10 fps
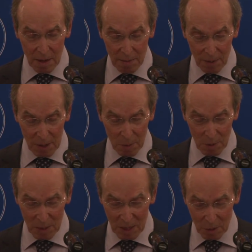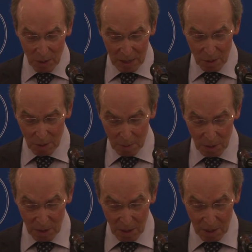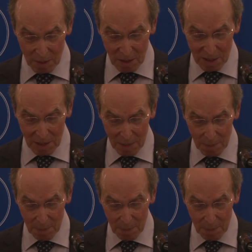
for anyone reading transcripts, is not the same.